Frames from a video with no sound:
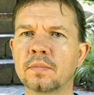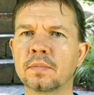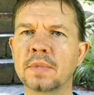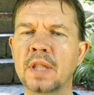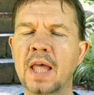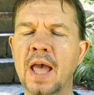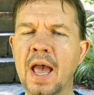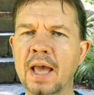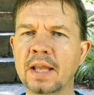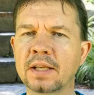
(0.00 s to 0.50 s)

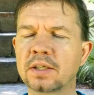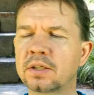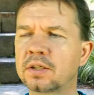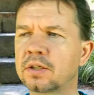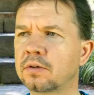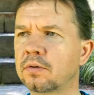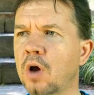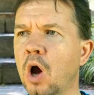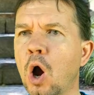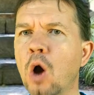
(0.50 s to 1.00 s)

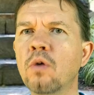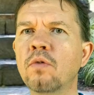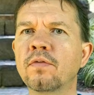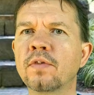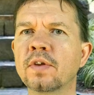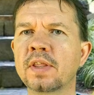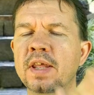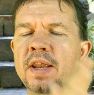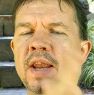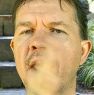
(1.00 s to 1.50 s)
that's
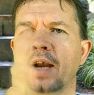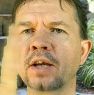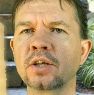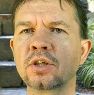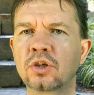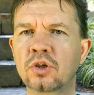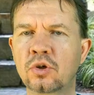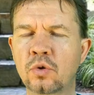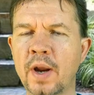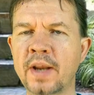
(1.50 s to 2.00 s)
over the
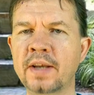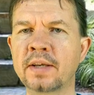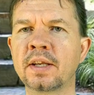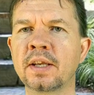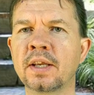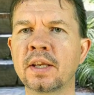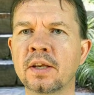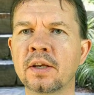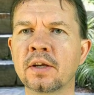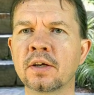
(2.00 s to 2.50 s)
next 20
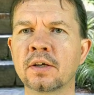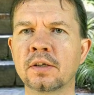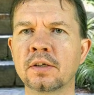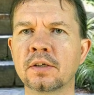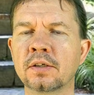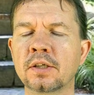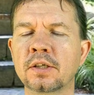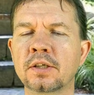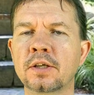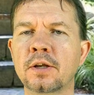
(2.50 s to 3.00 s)

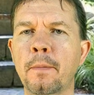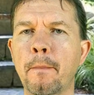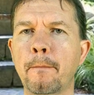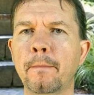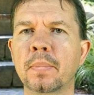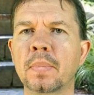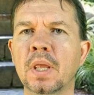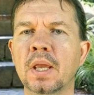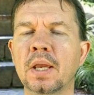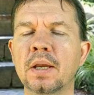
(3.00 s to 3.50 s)
years,
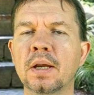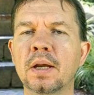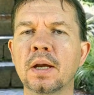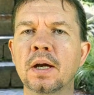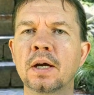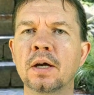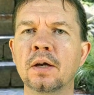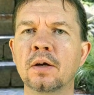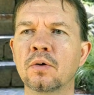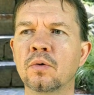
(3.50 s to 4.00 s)

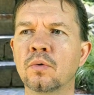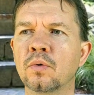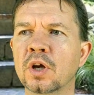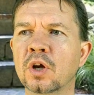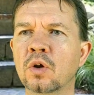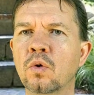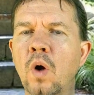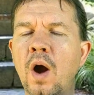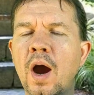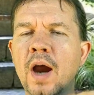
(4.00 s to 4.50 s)

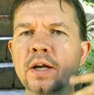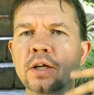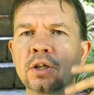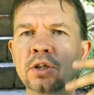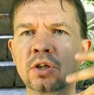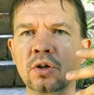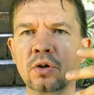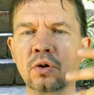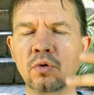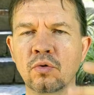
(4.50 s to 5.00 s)

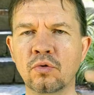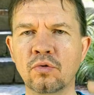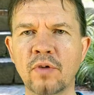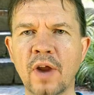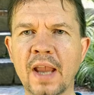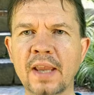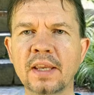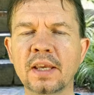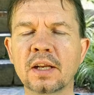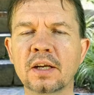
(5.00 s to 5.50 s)
requires
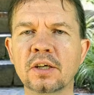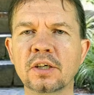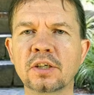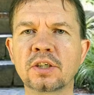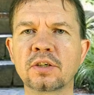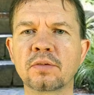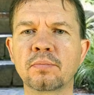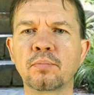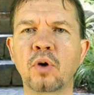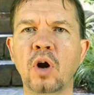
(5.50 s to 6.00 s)
regular
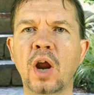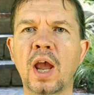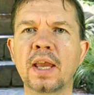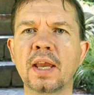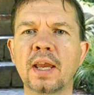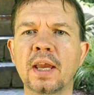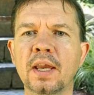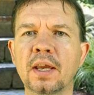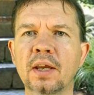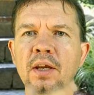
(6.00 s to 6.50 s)

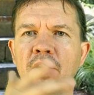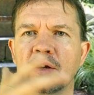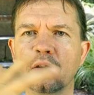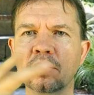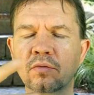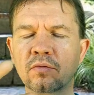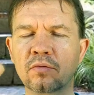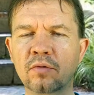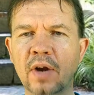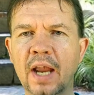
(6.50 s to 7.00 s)

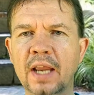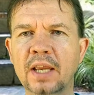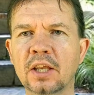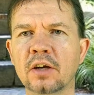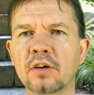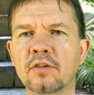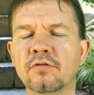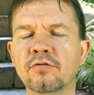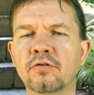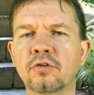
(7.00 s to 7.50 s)
spraying,
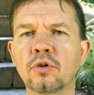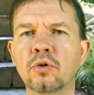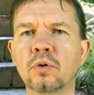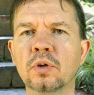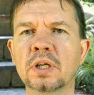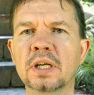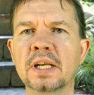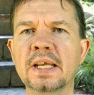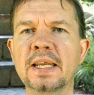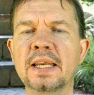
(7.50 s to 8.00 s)
regular
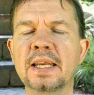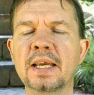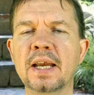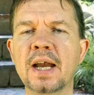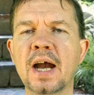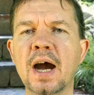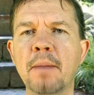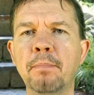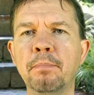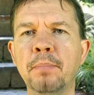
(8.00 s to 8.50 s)
fruit cleaning
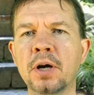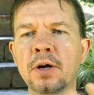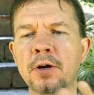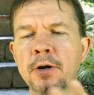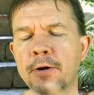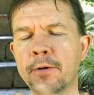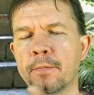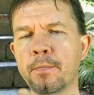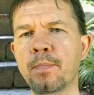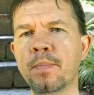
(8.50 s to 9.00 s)
up,
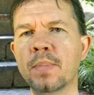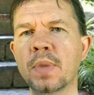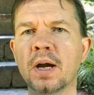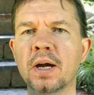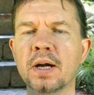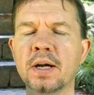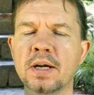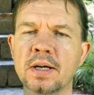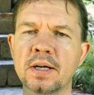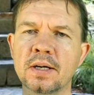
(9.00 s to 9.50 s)

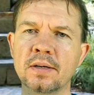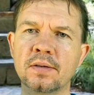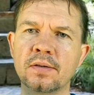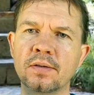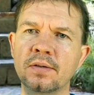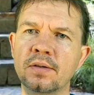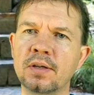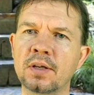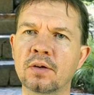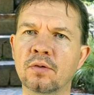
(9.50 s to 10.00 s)

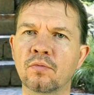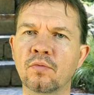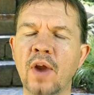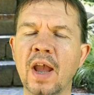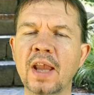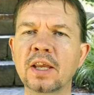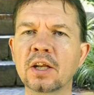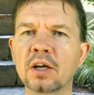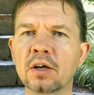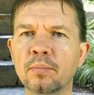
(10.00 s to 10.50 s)

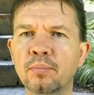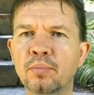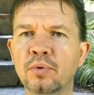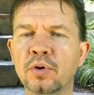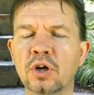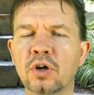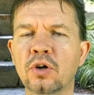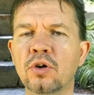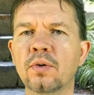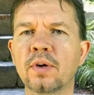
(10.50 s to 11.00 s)
regular
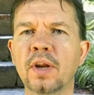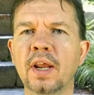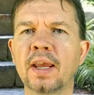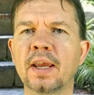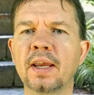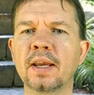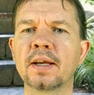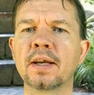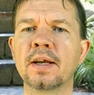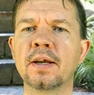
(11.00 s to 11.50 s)

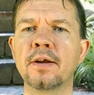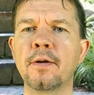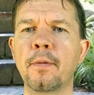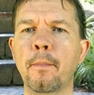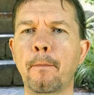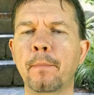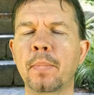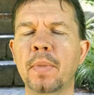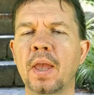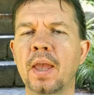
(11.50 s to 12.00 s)
pruning,
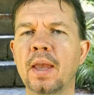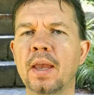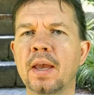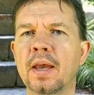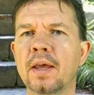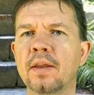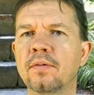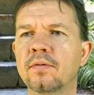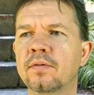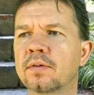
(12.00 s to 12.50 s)

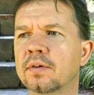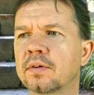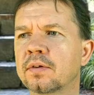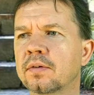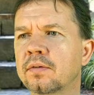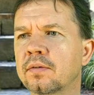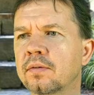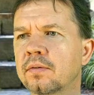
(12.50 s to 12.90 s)
and,